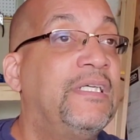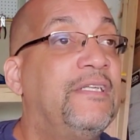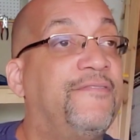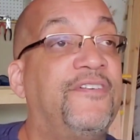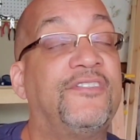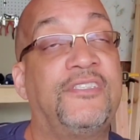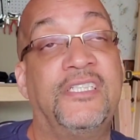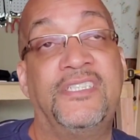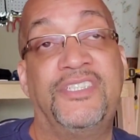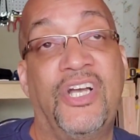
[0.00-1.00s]
The first
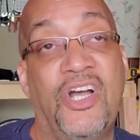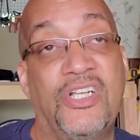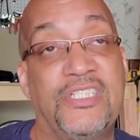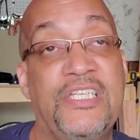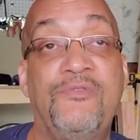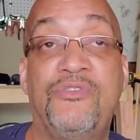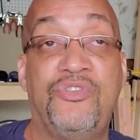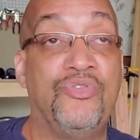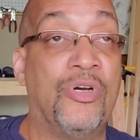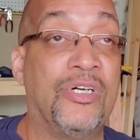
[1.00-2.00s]
gun charge, he was
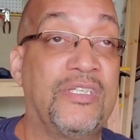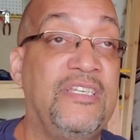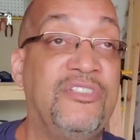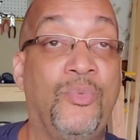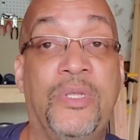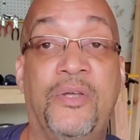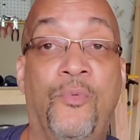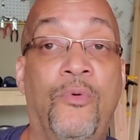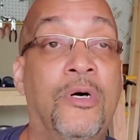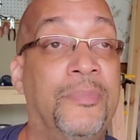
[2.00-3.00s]
drunk. He's with a
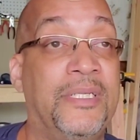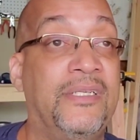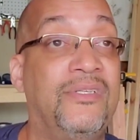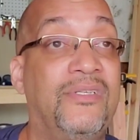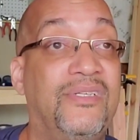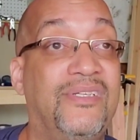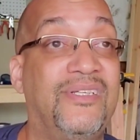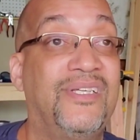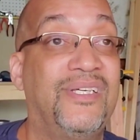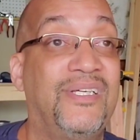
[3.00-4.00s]
woman
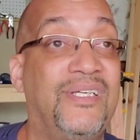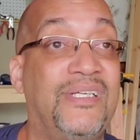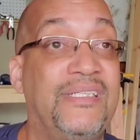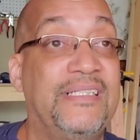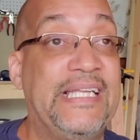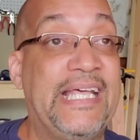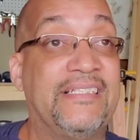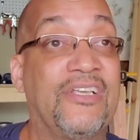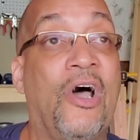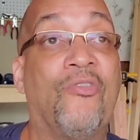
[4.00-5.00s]

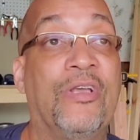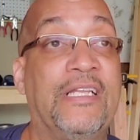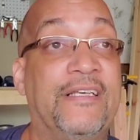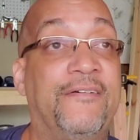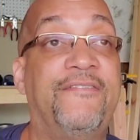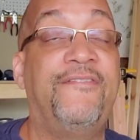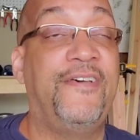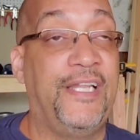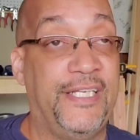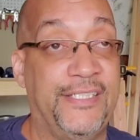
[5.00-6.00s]
that's already a
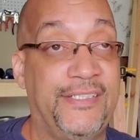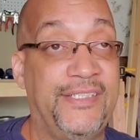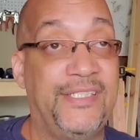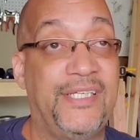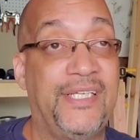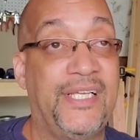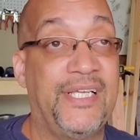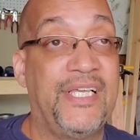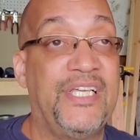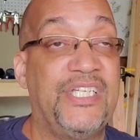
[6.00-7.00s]
felon.
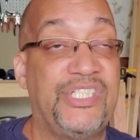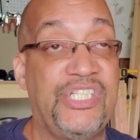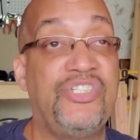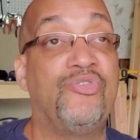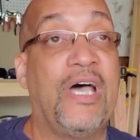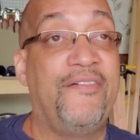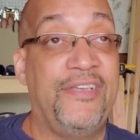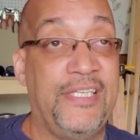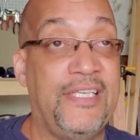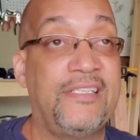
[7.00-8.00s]
She's driving
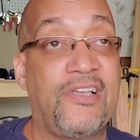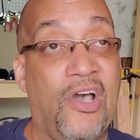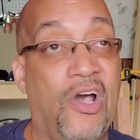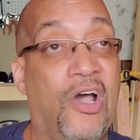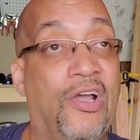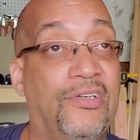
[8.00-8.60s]
his car.